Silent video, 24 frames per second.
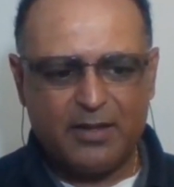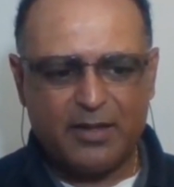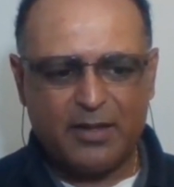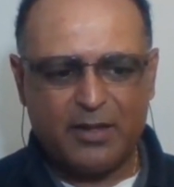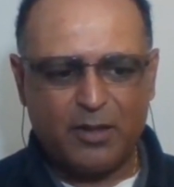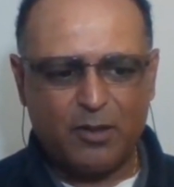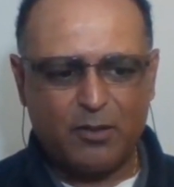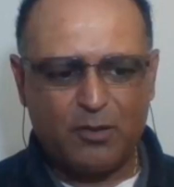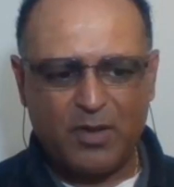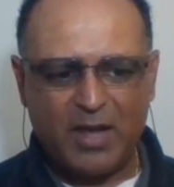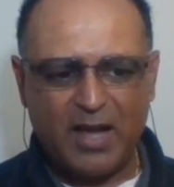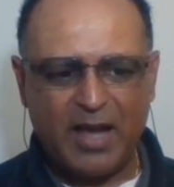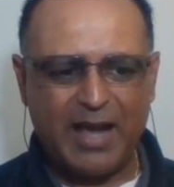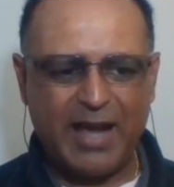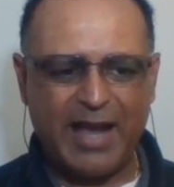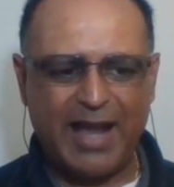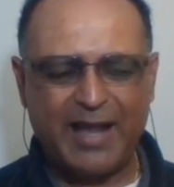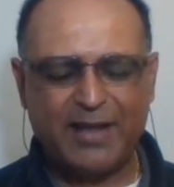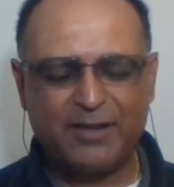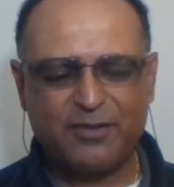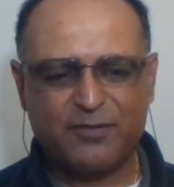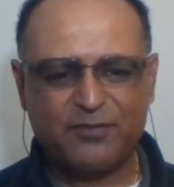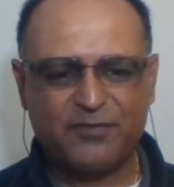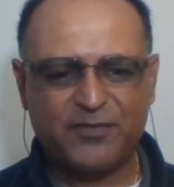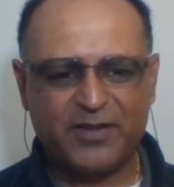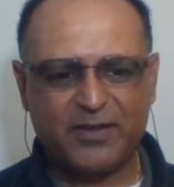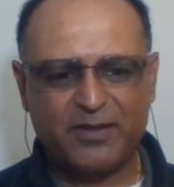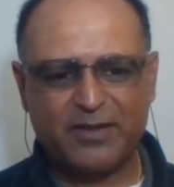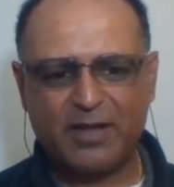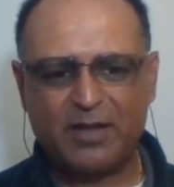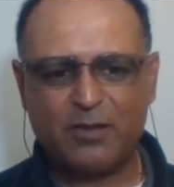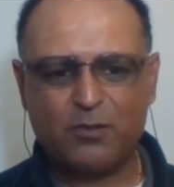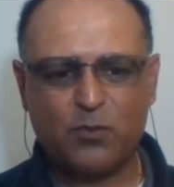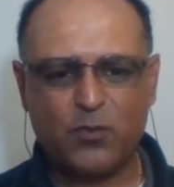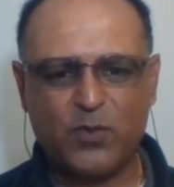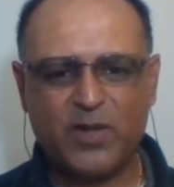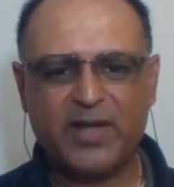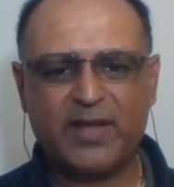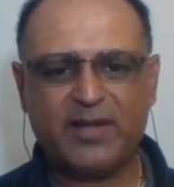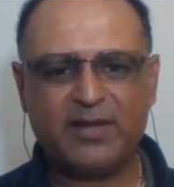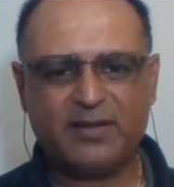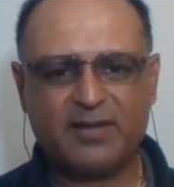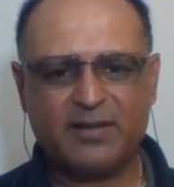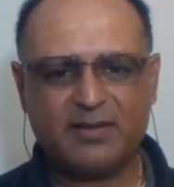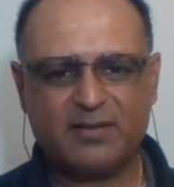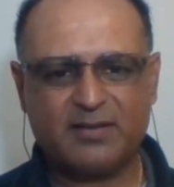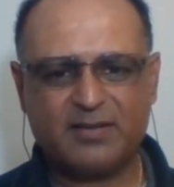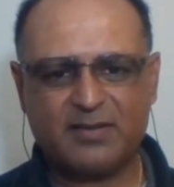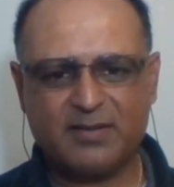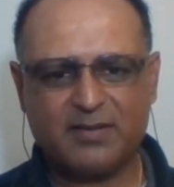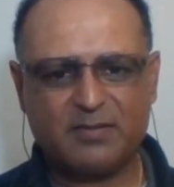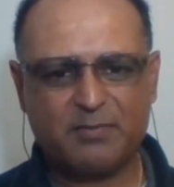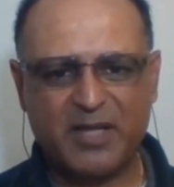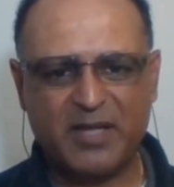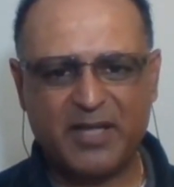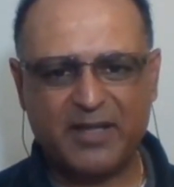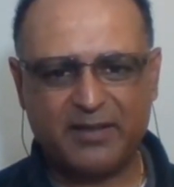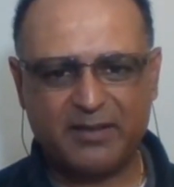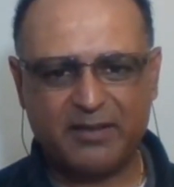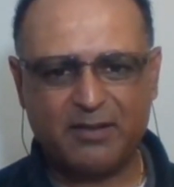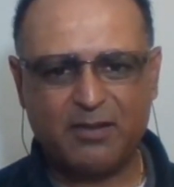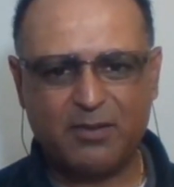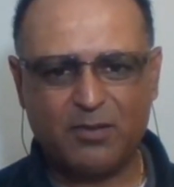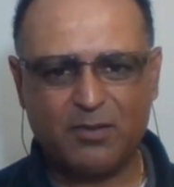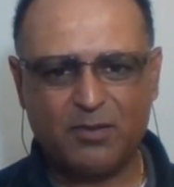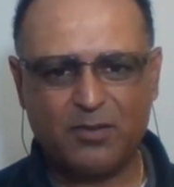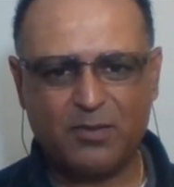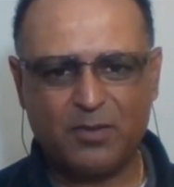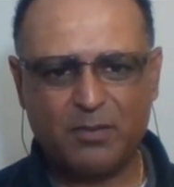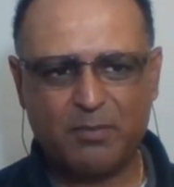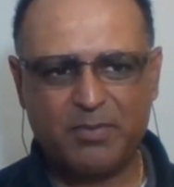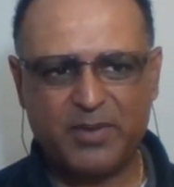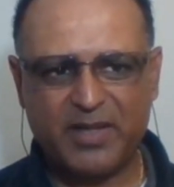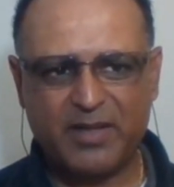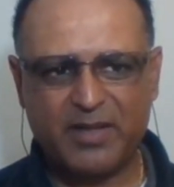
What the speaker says: I had to figure out where does this bite go?